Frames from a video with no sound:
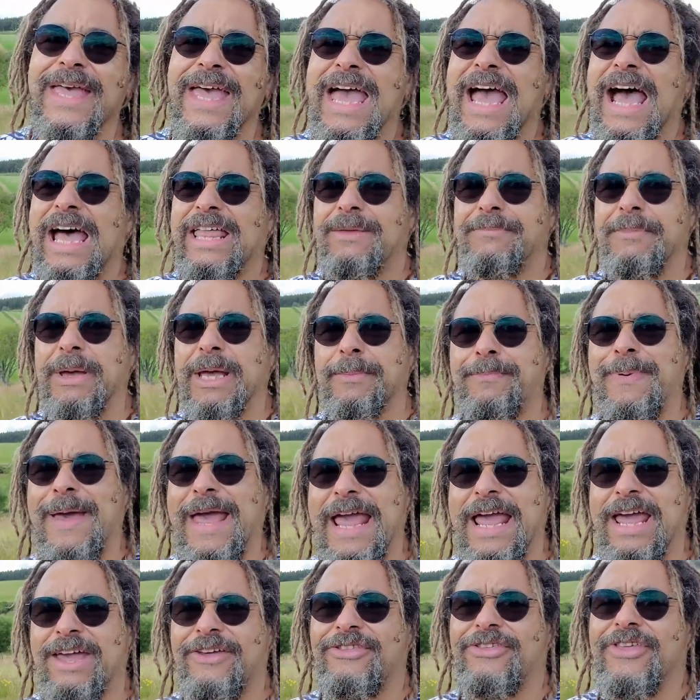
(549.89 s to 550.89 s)
and that
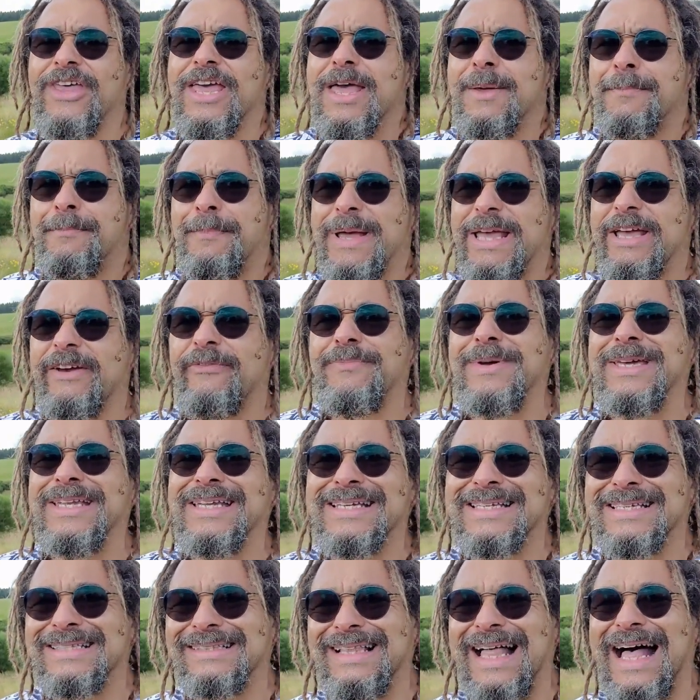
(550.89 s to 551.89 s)
Macbeth might have made
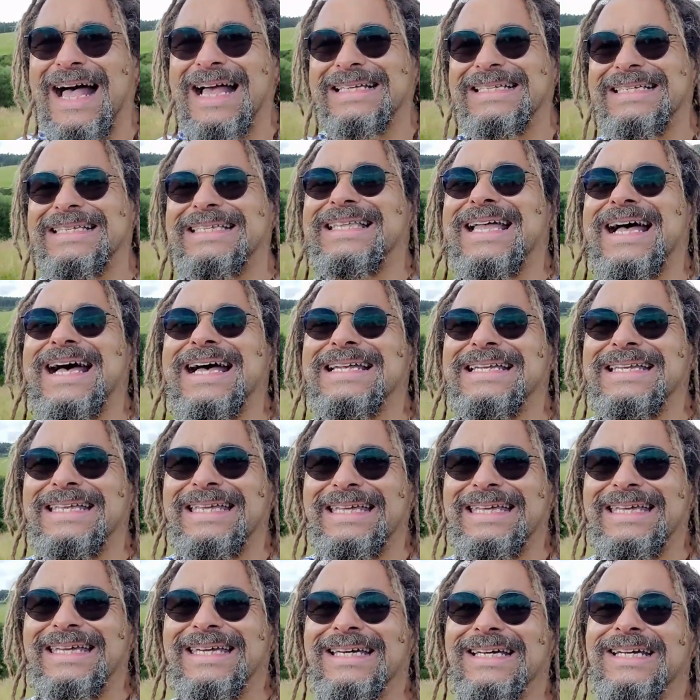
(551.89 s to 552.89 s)
his last stand
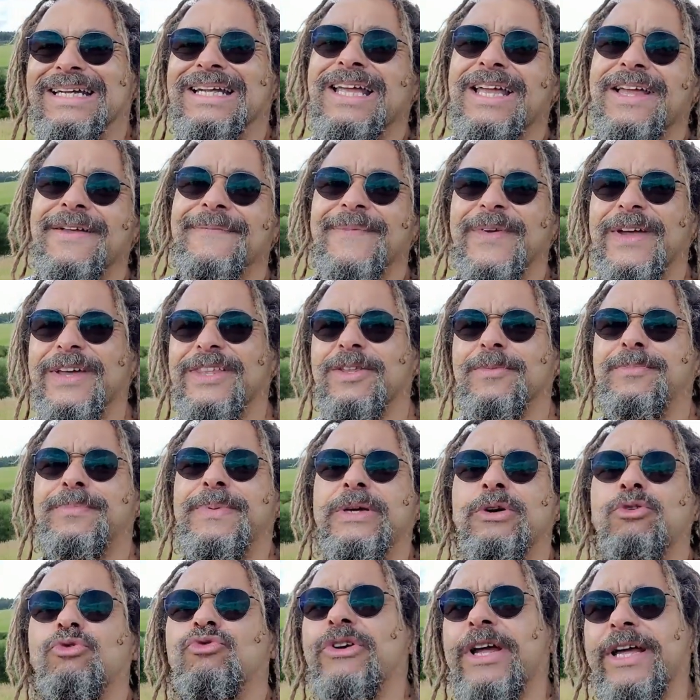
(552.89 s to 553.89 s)
here at the
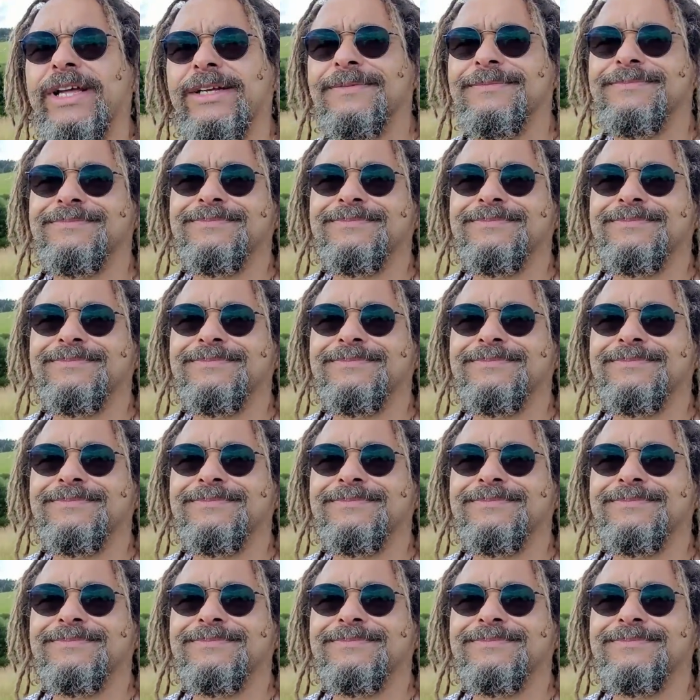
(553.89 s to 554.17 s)
Peel Ring.